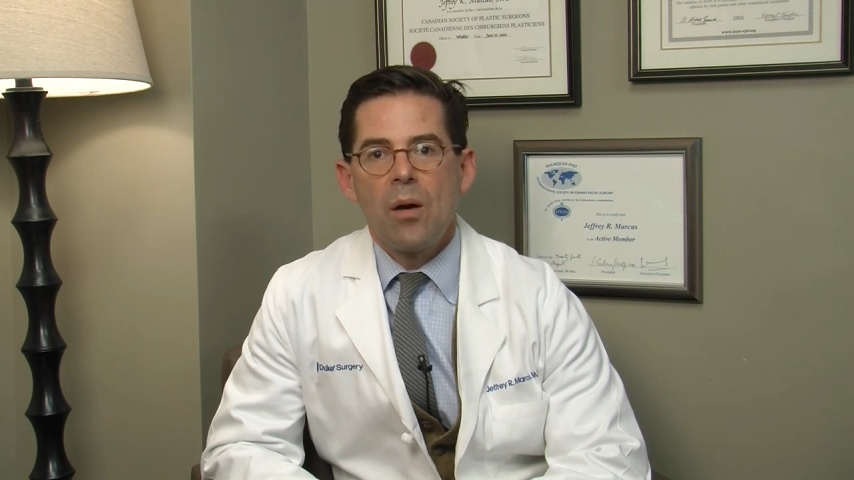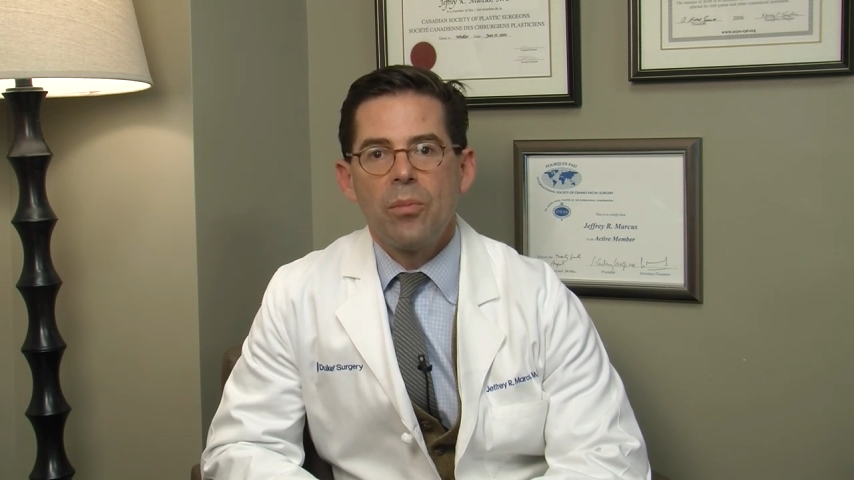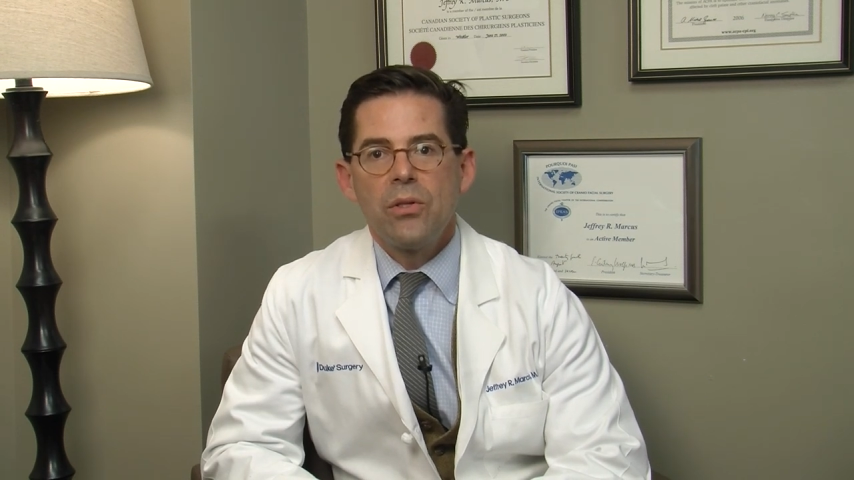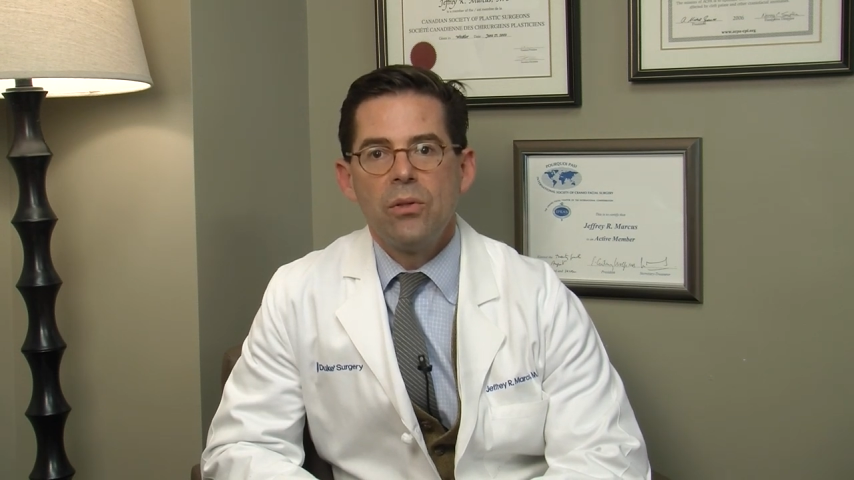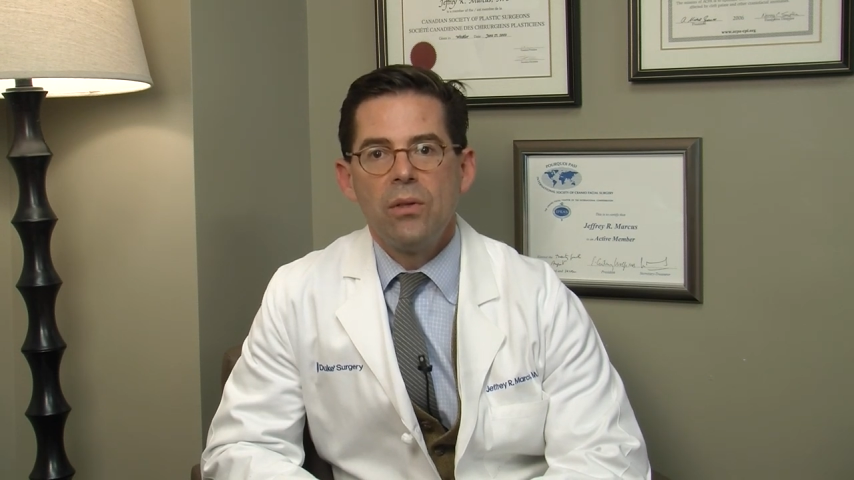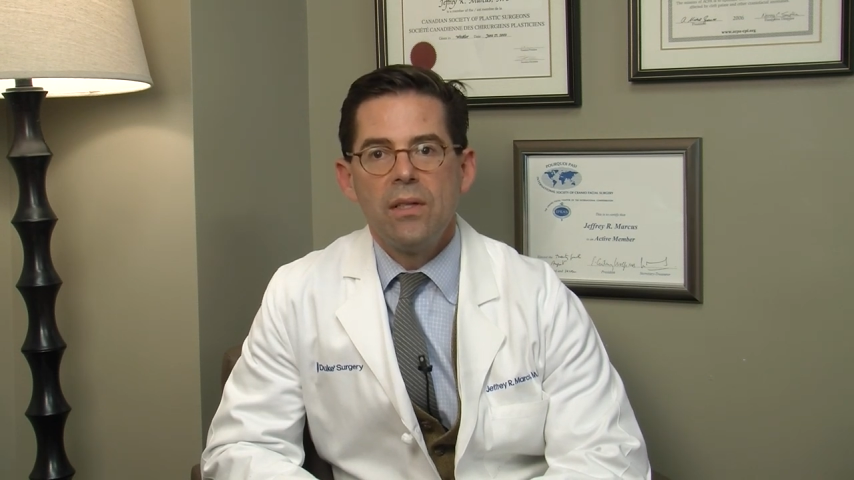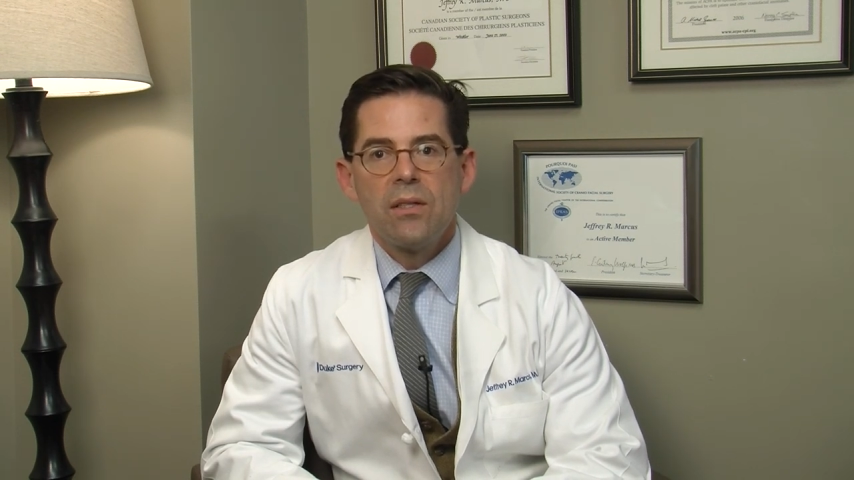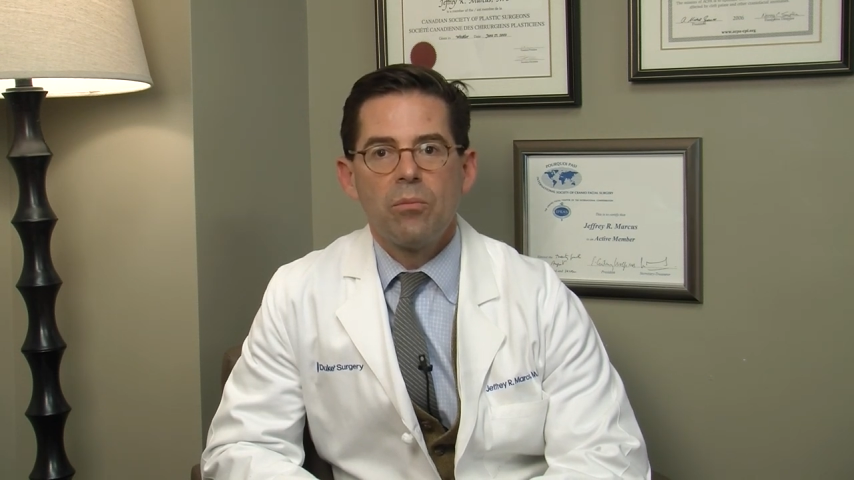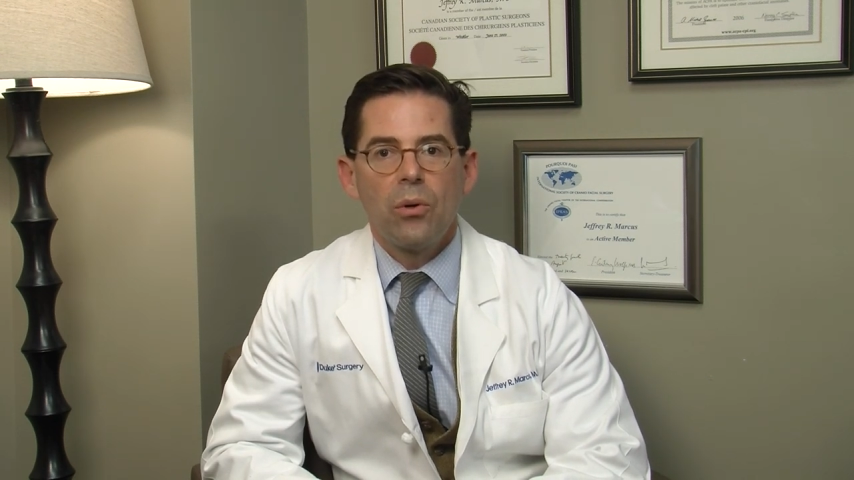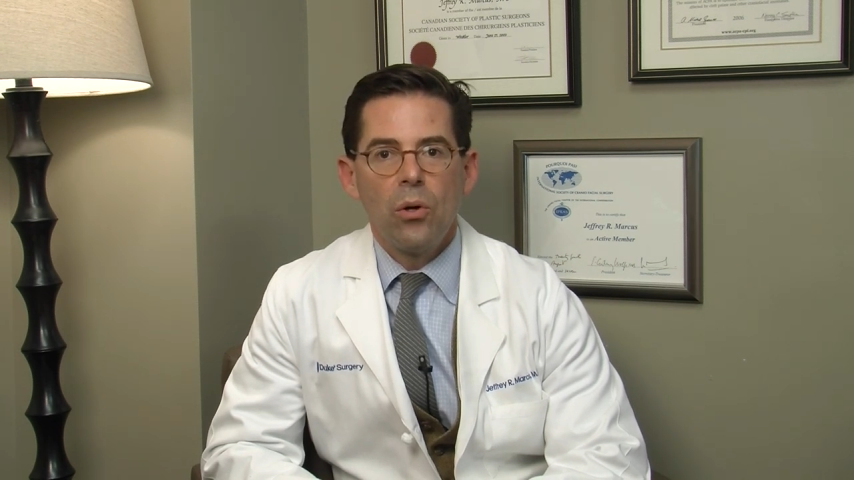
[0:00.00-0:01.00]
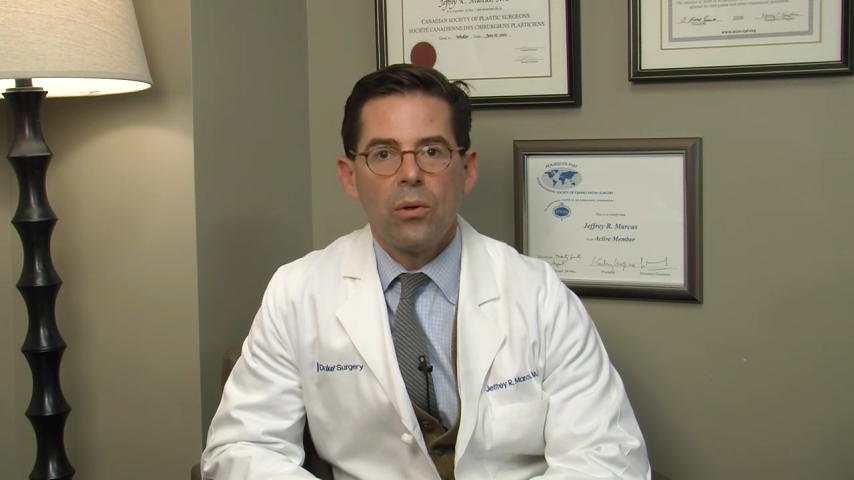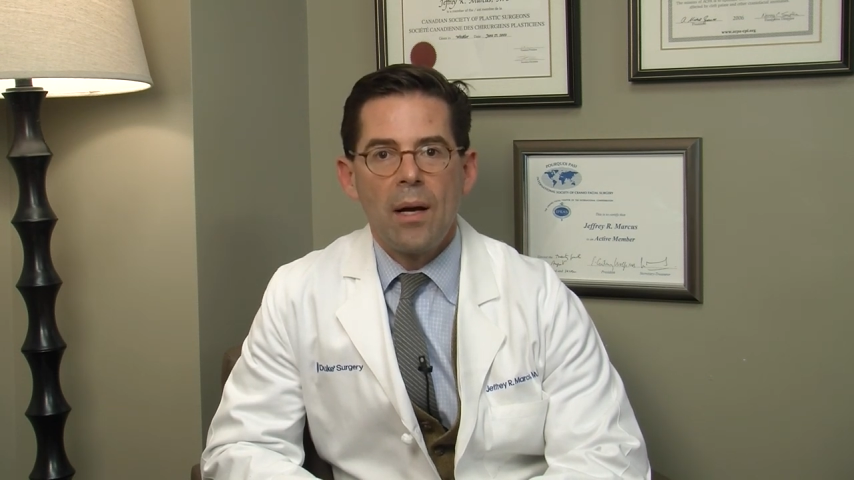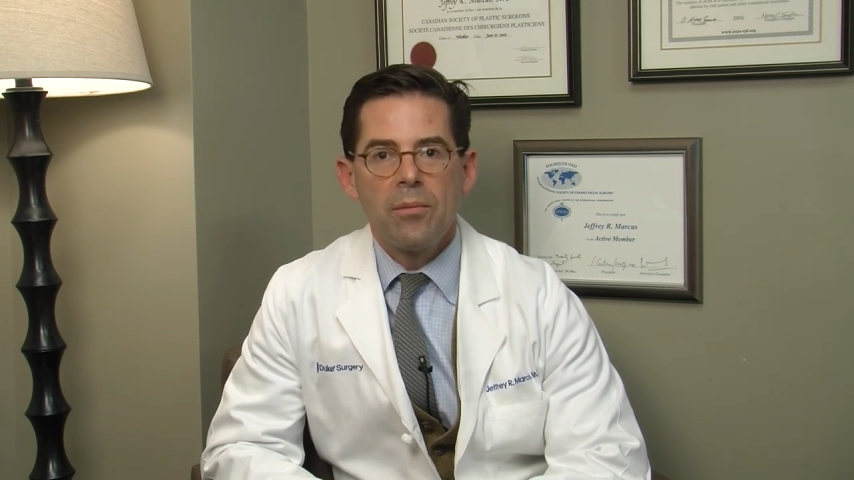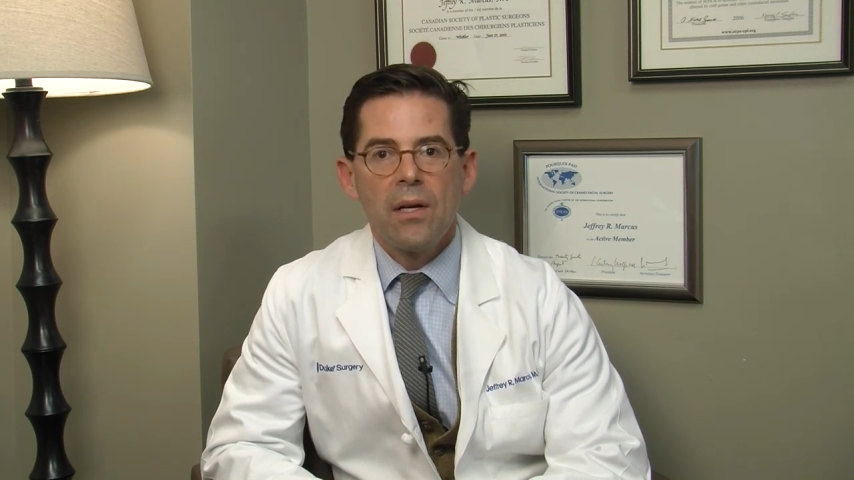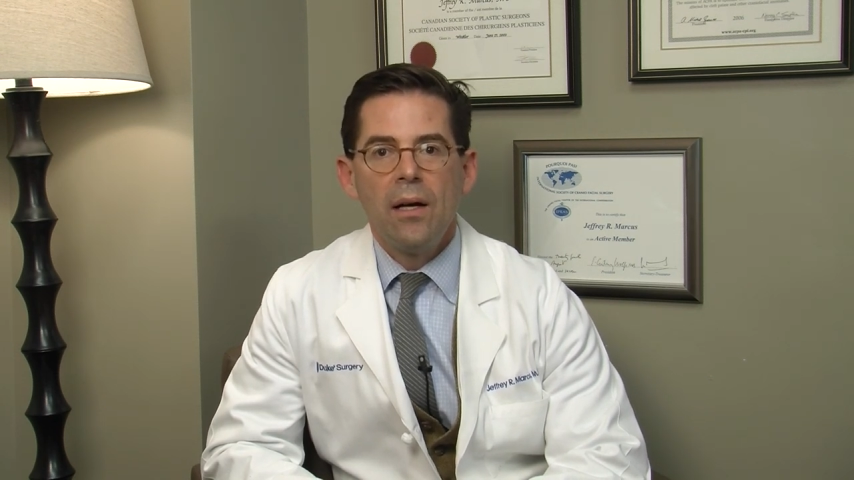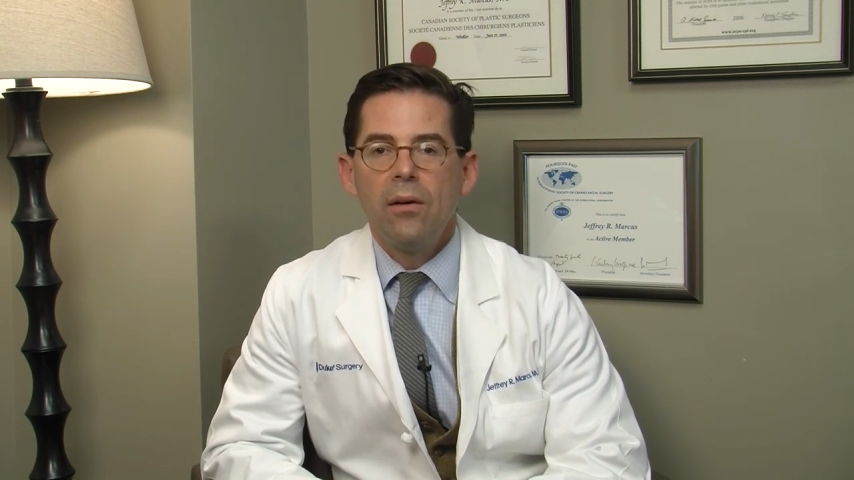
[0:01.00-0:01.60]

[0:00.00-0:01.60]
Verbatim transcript: opportunities and programs